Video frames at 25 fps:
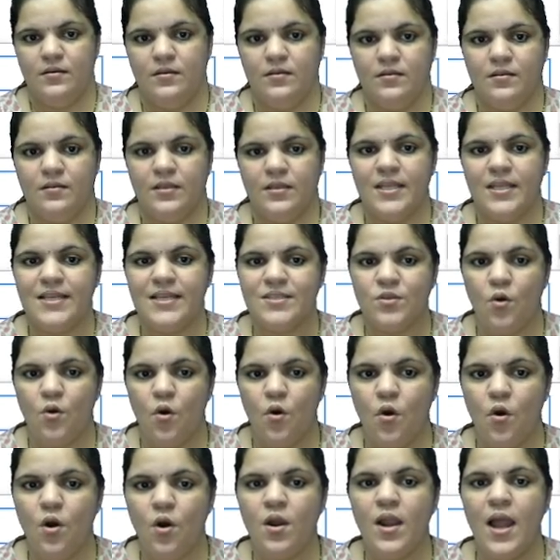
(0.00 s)
These
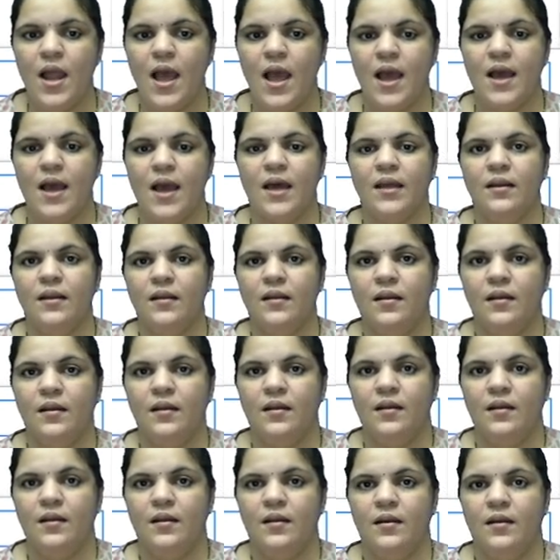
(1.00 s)
all are
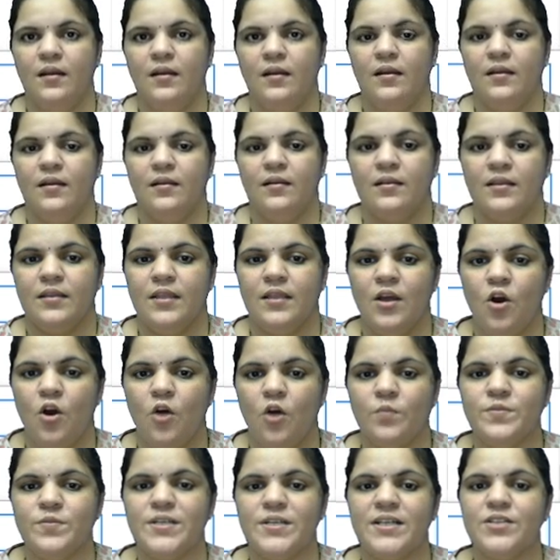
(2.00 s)
the
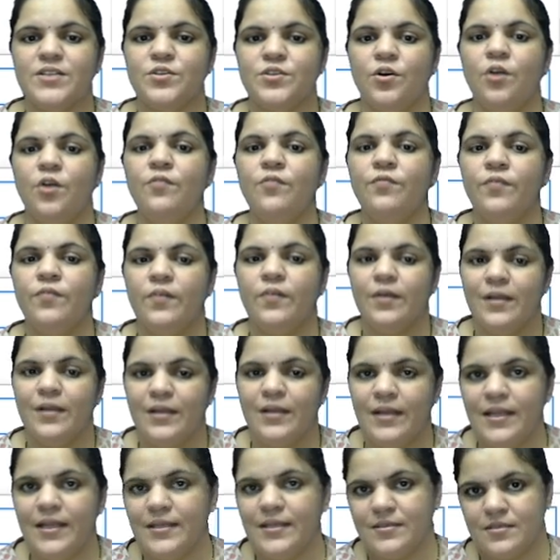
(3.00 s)
objects of
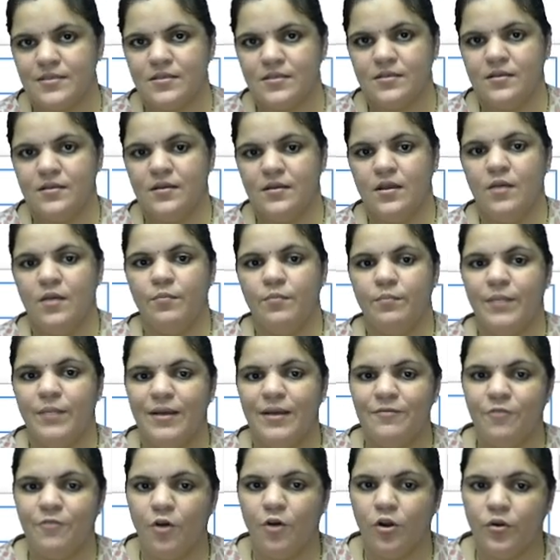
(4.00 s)
list by
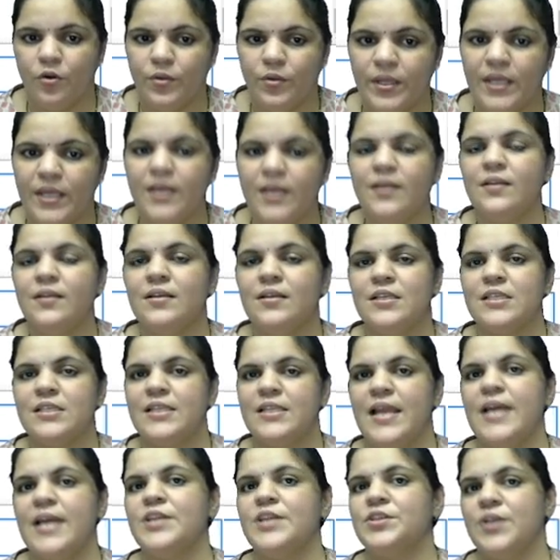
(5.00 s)
following
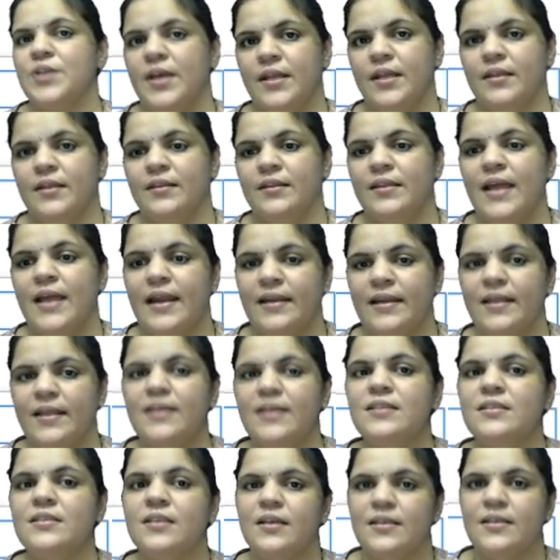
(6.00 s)
/n, that
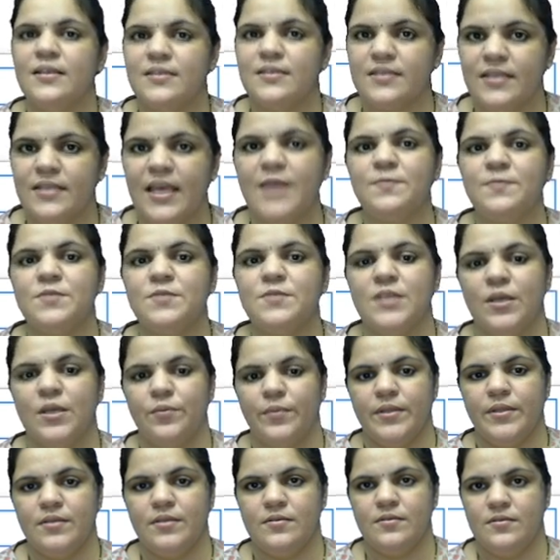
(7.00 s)
is escape
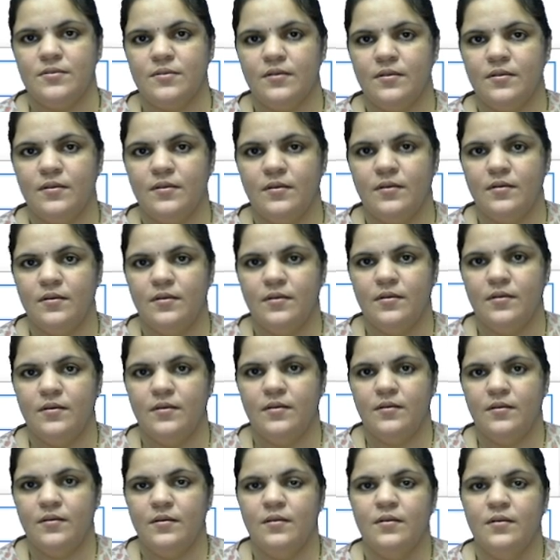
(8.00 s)
sequence.
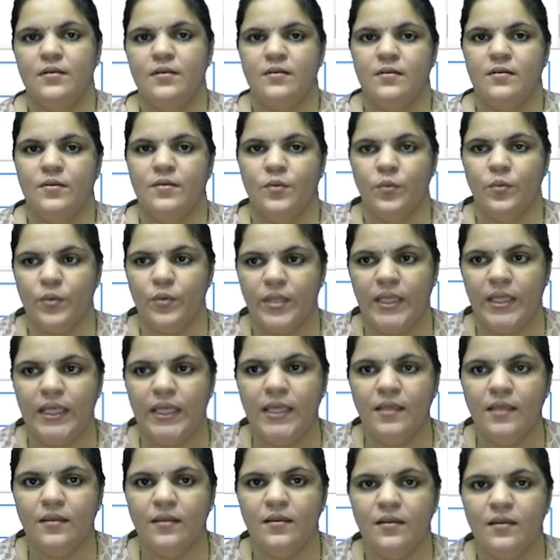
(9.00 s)
Okay,
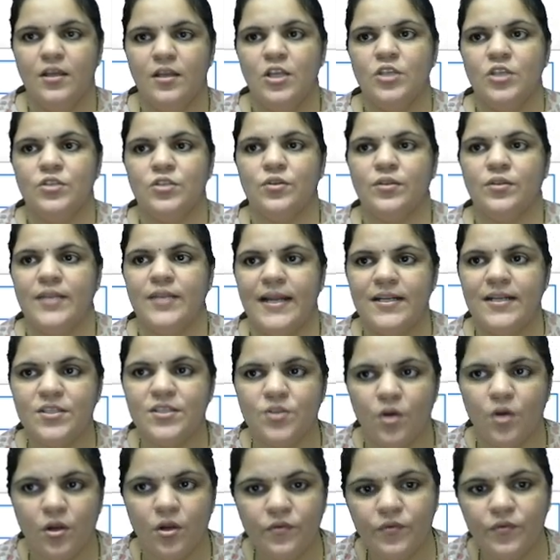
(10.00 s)
so that's
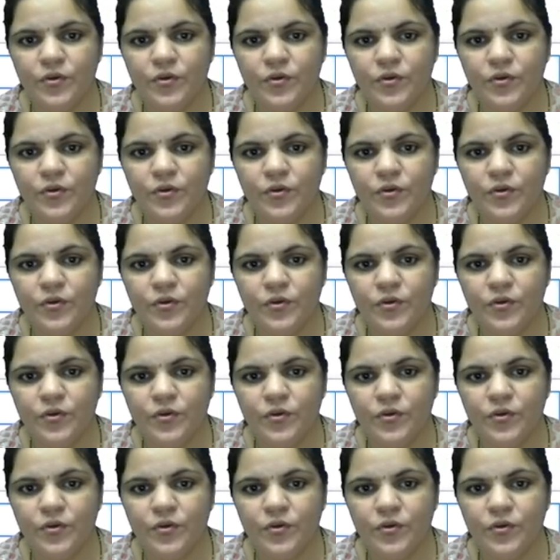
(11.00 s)
all for